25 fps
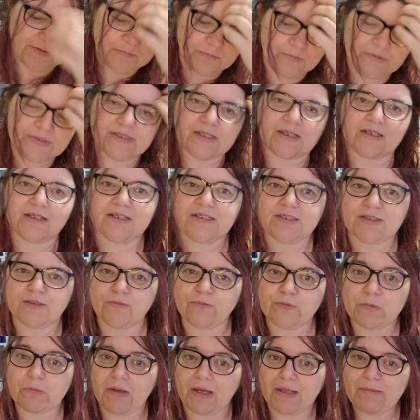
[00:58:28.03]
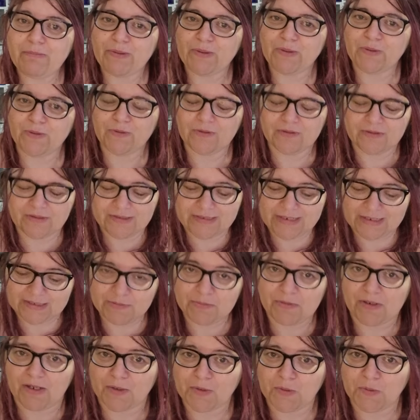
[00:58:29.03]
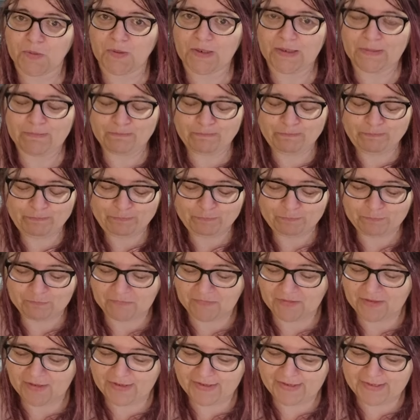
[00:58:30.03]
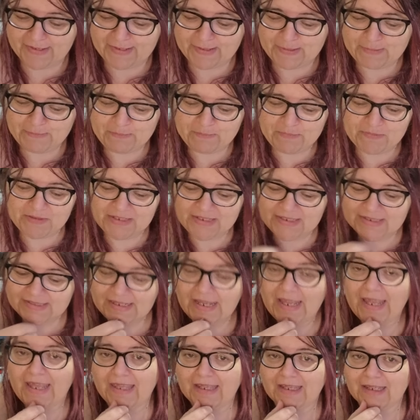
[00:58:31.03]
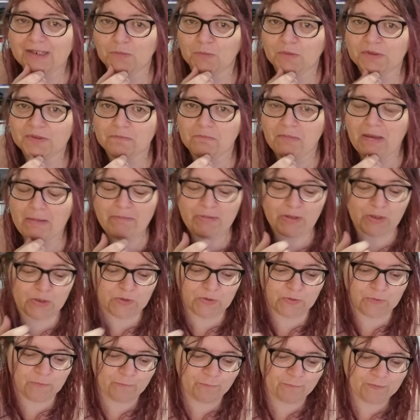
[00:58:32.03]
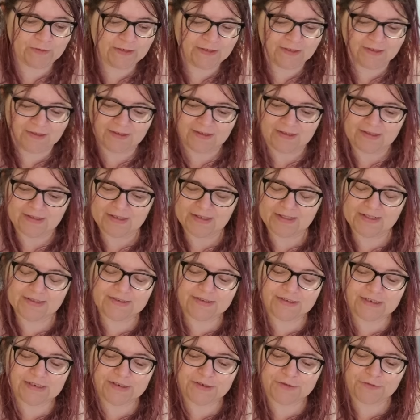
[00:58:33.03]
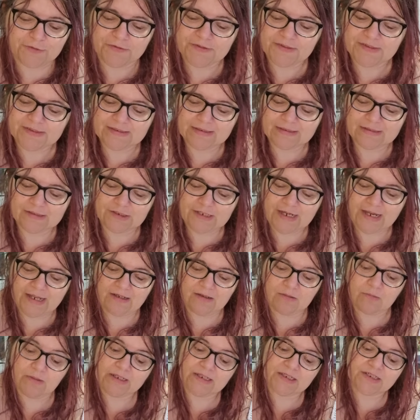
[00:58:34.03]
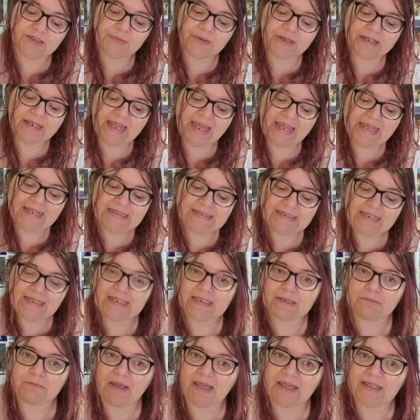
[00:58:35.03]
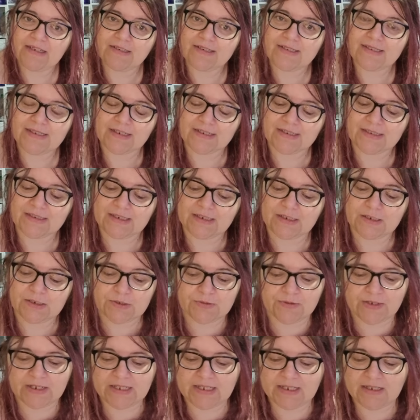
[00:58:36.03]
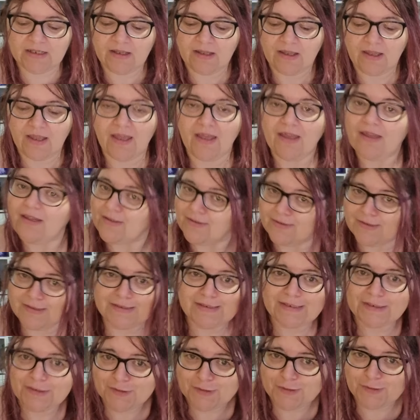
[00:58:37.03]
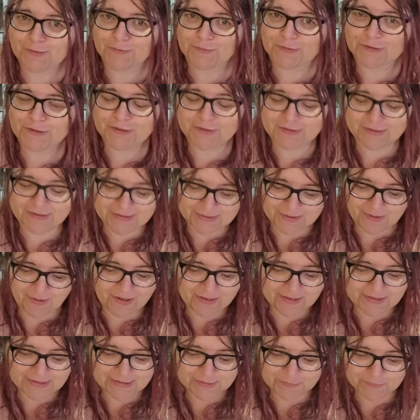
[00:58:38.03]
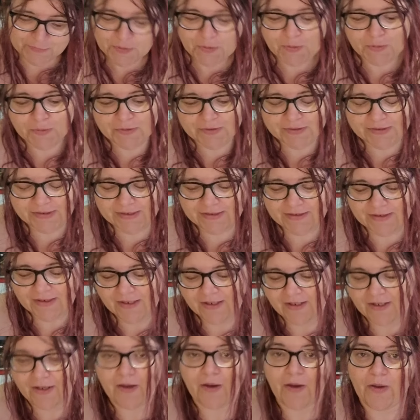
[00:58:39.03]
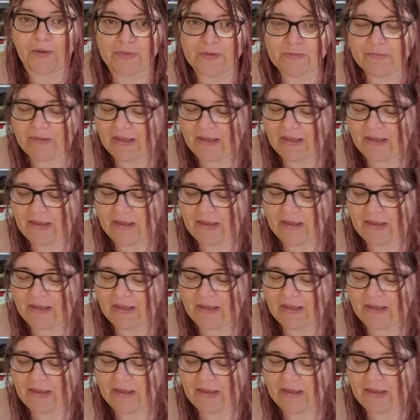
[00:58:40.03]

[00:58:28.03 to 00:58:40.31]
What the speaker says: was going to do for my boo, because that's what I call him, is Hanging With My Boo. It's Just Cross Stitch Halloween 2018, page 63. Stitchy Fish Designs, of course, on the